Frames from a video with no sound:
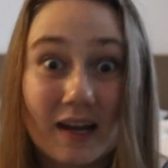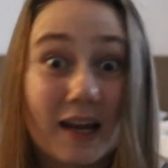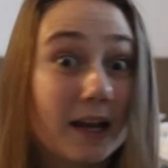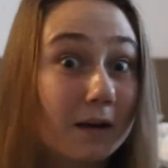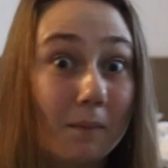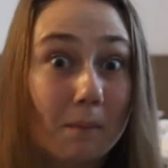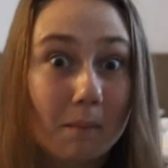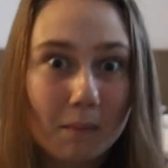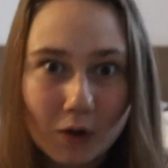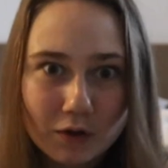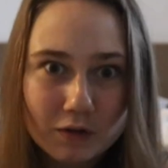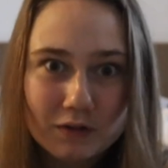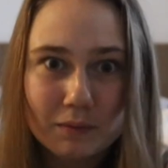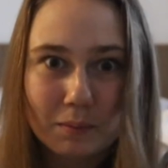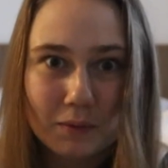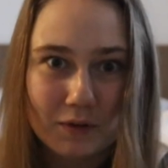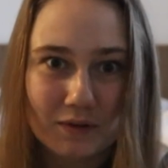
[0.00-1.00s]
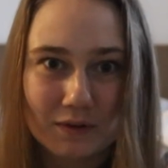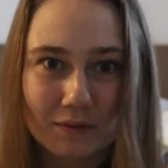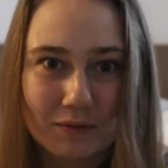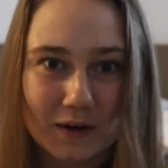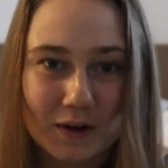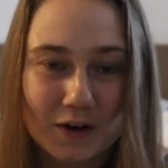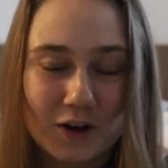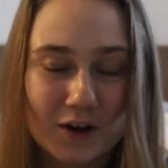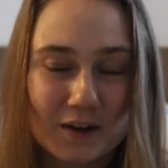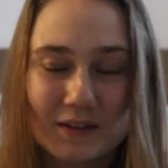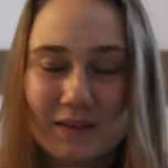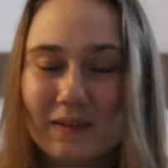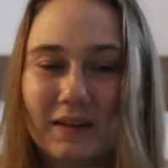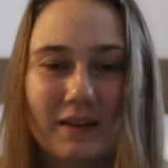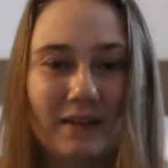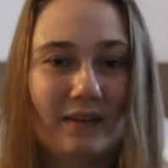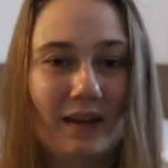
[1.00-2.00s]
in multiple different
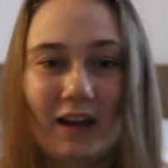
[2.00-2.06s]
currencies.